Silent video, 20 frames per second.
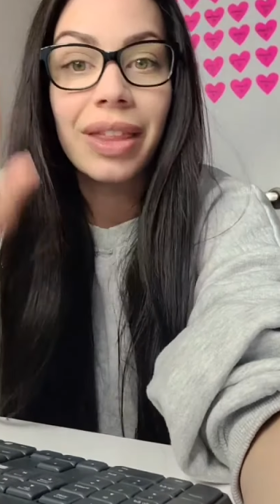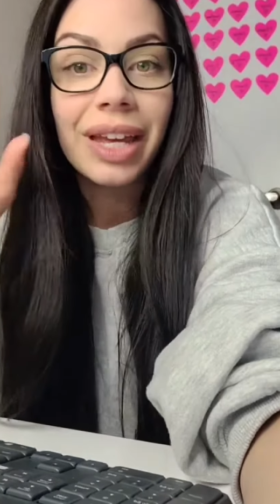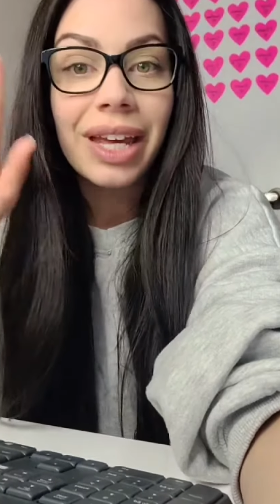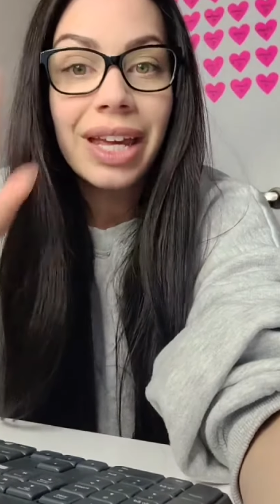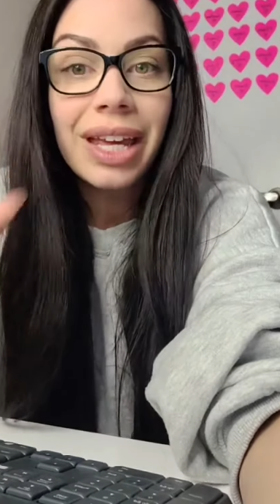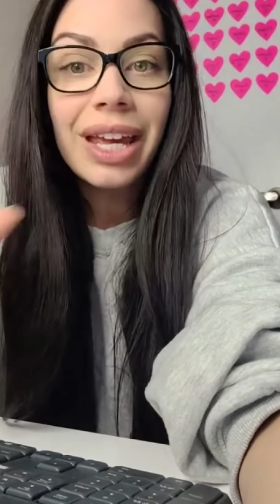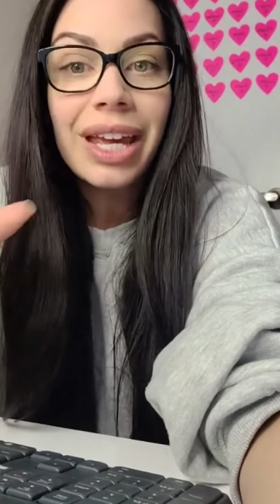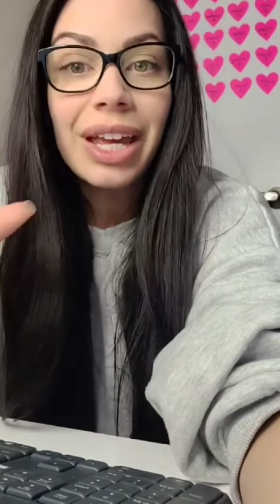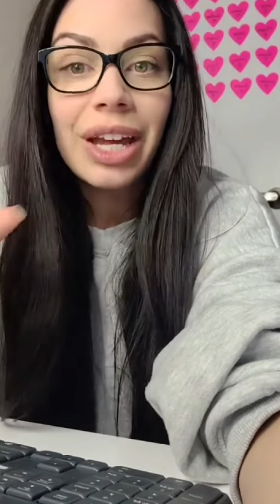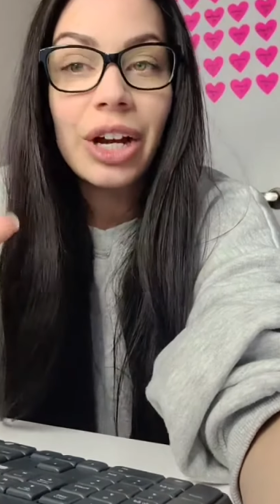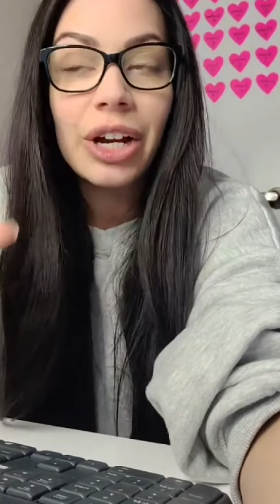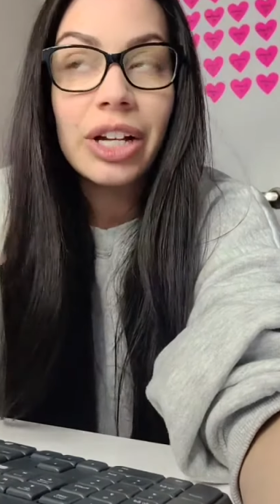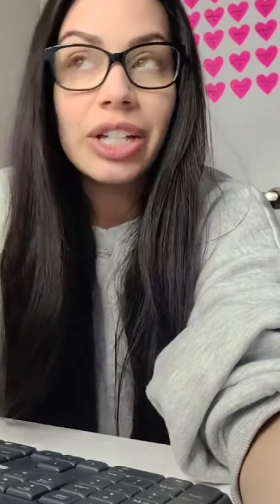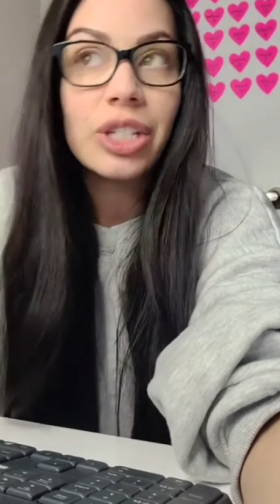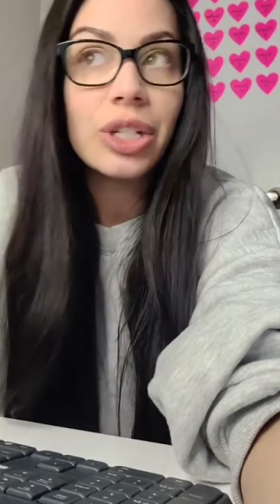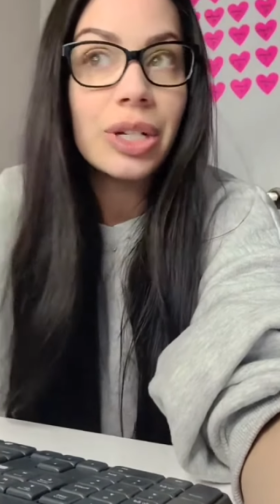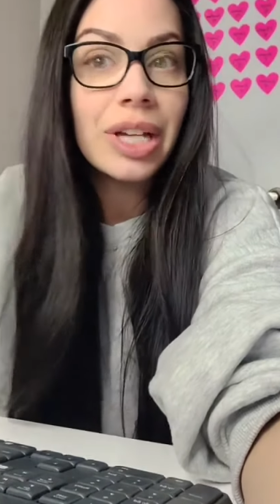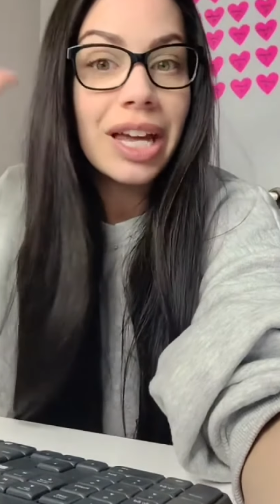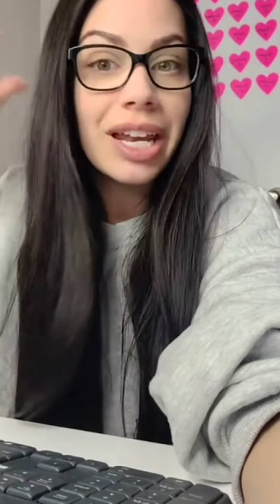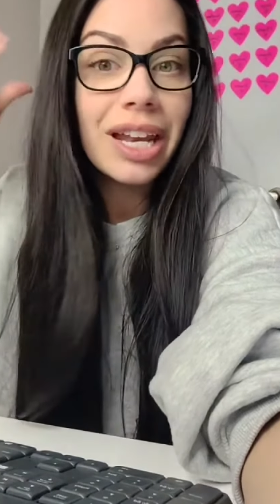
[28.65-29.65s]
The key here
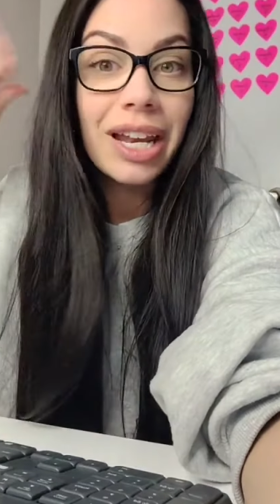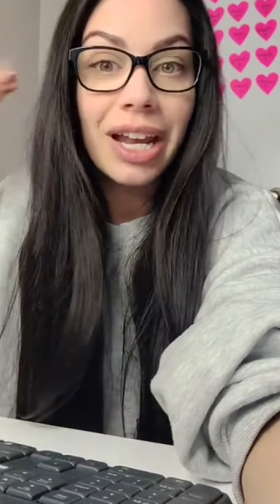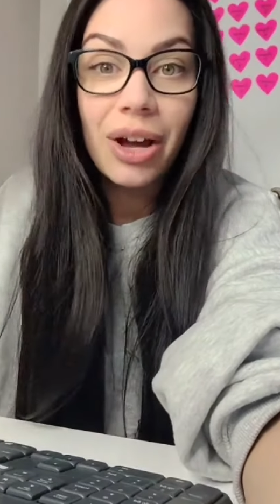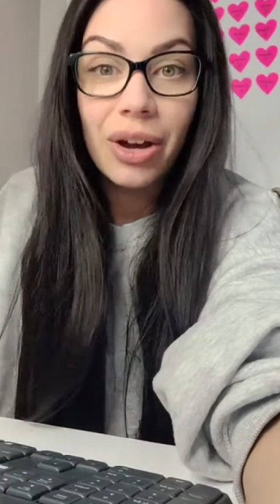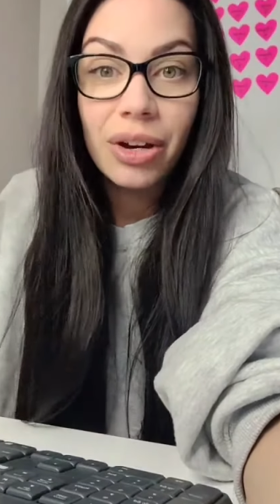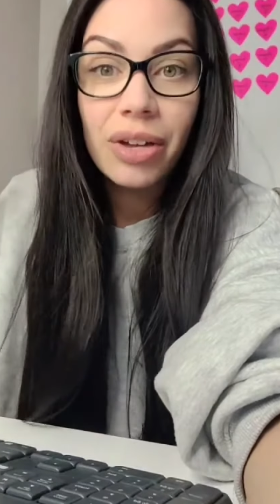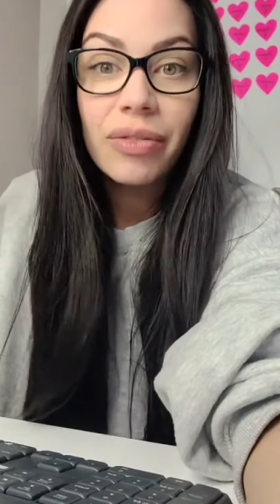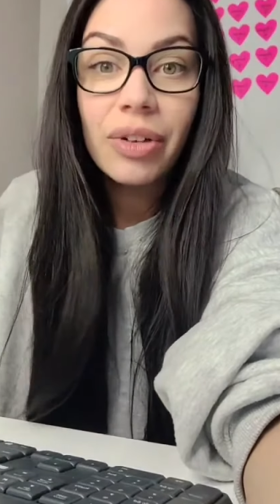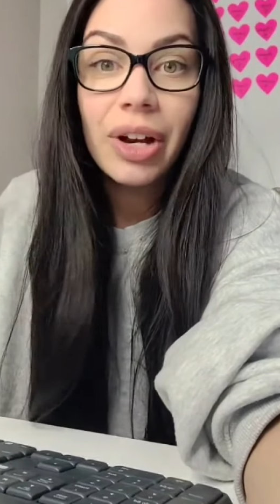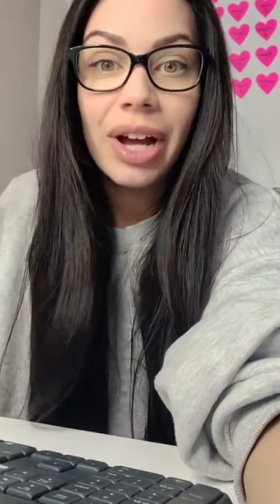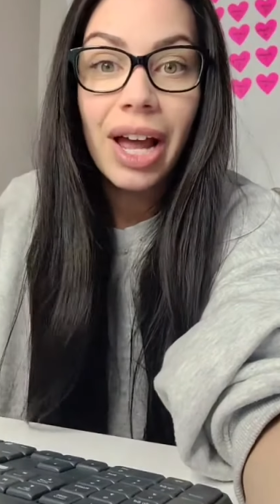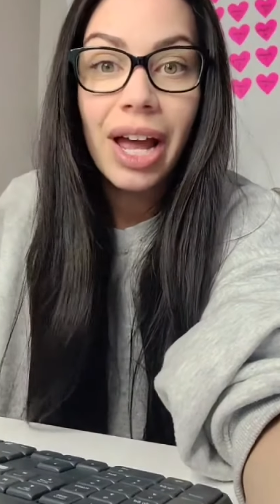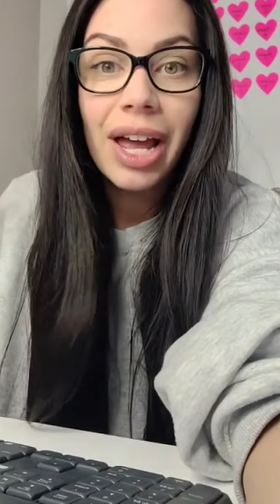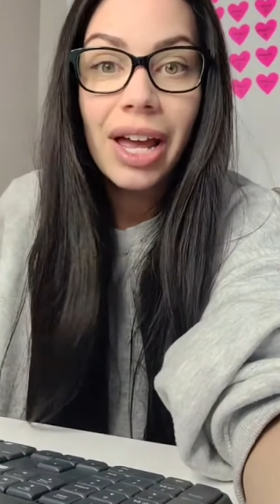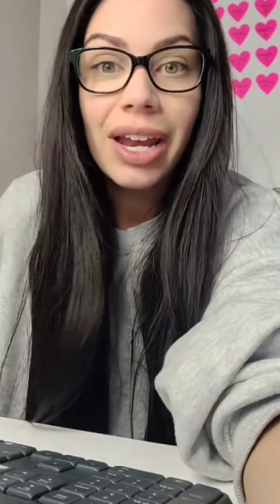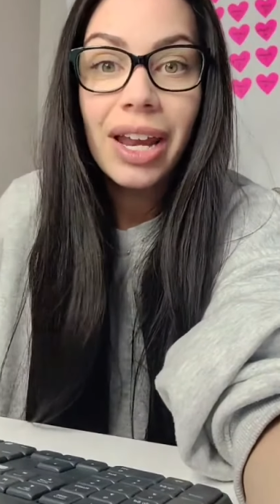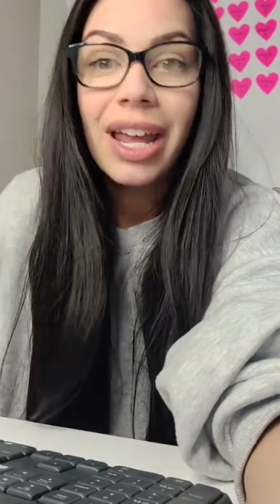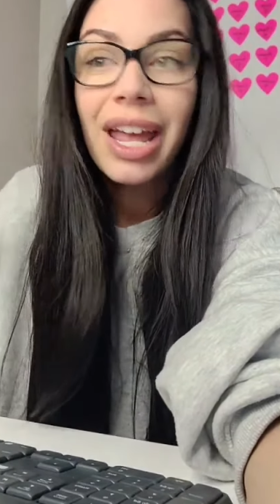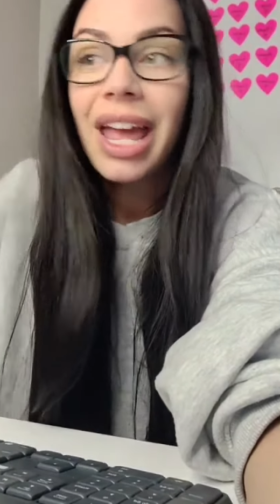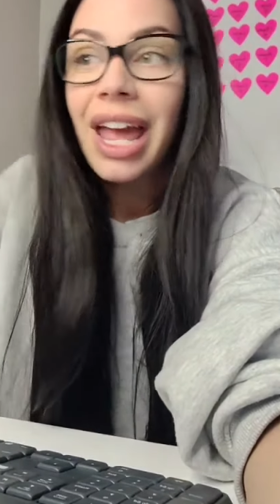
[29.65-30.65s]
is to get it out of your
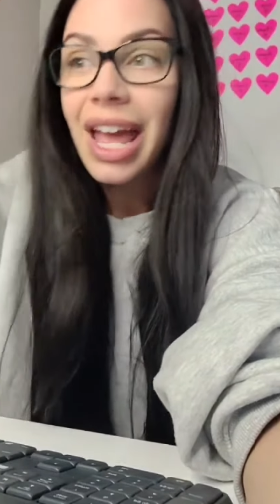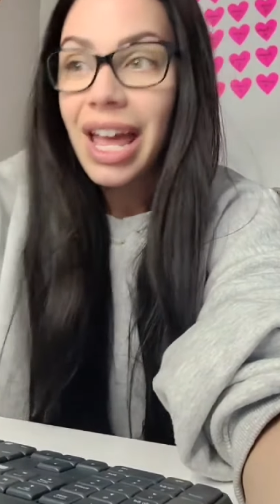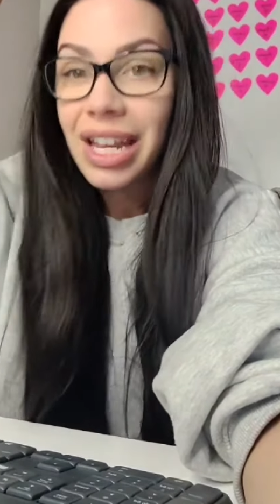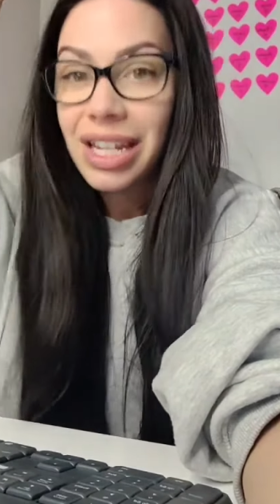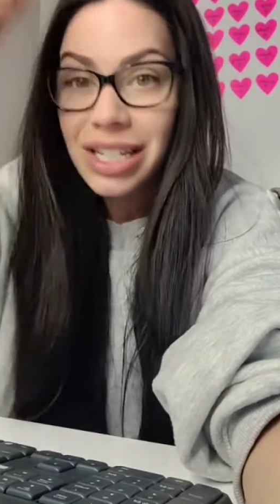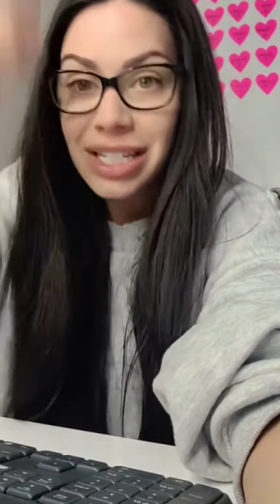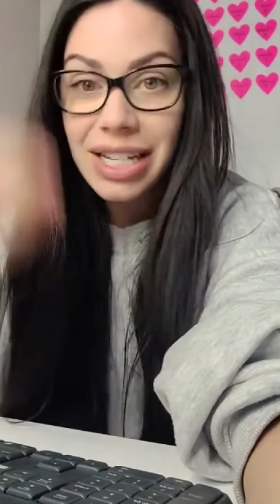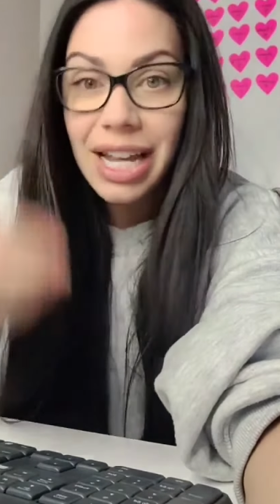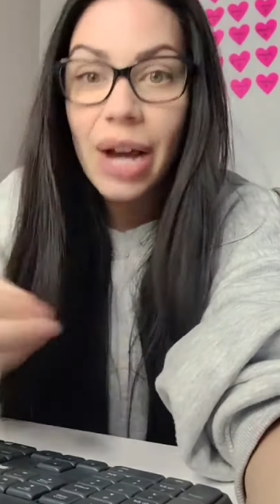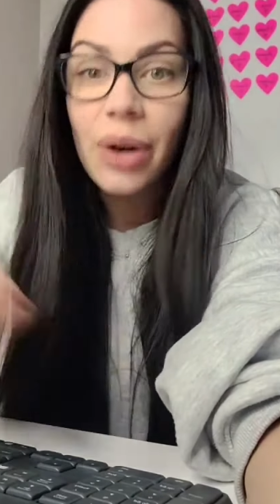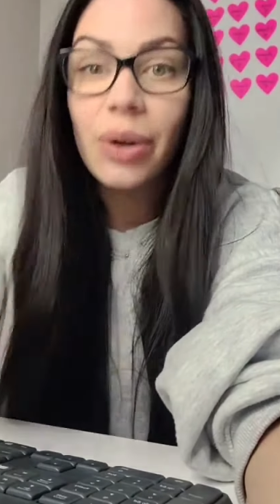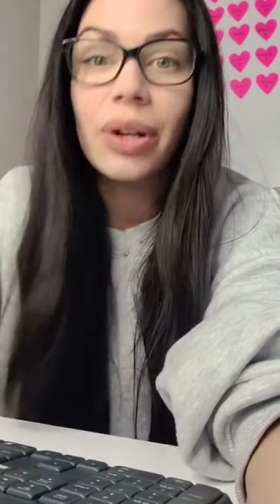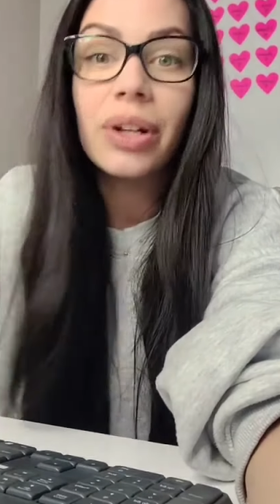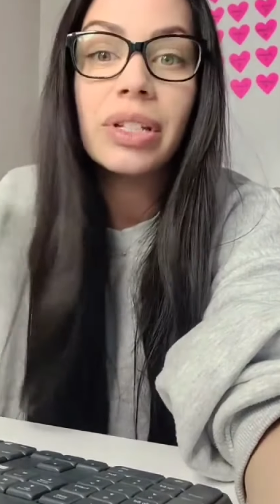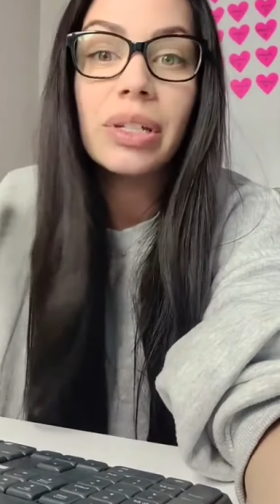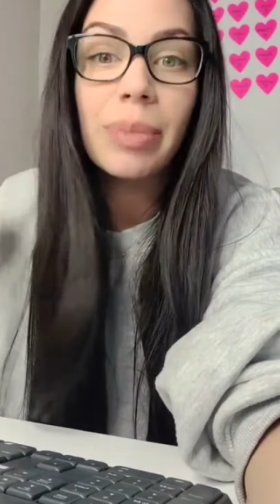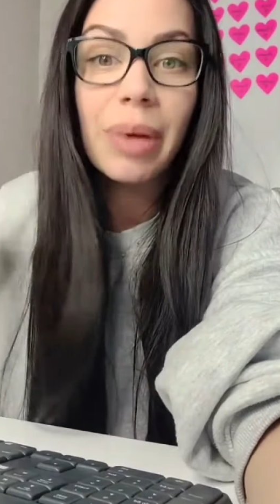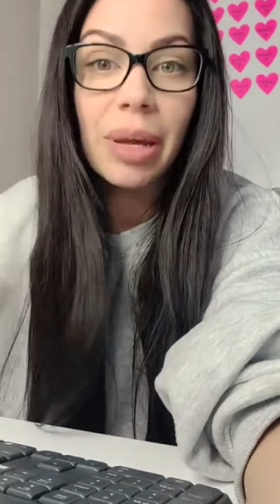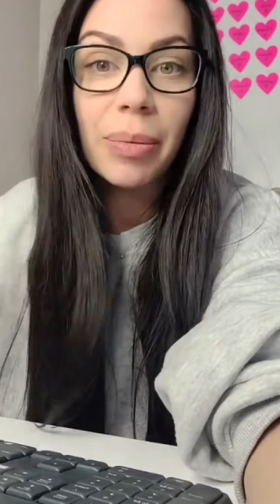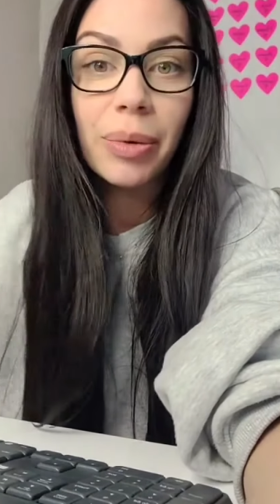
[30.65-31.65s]
head and down
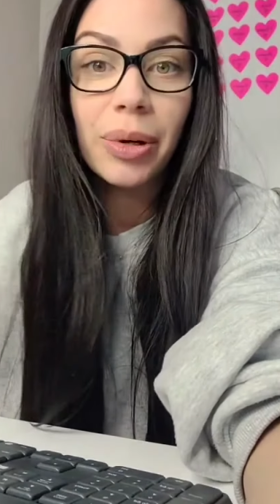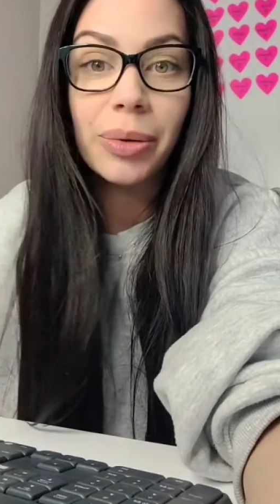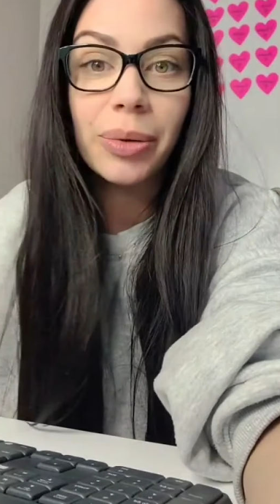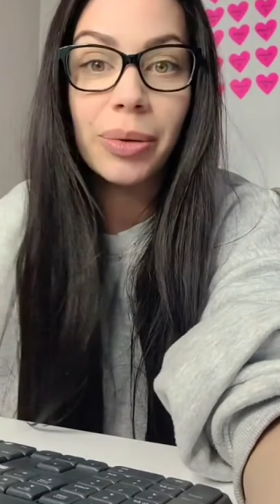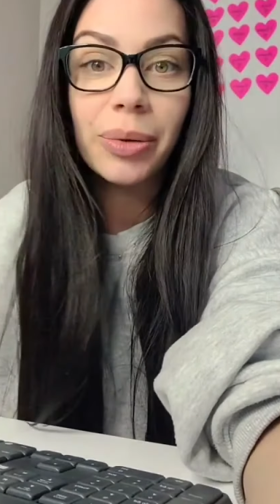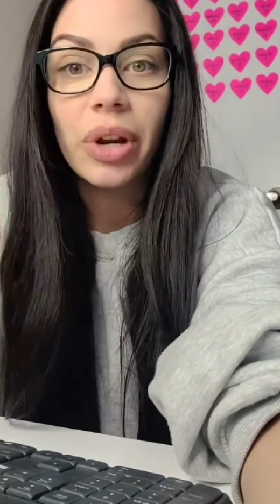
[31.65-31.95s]
onto paper.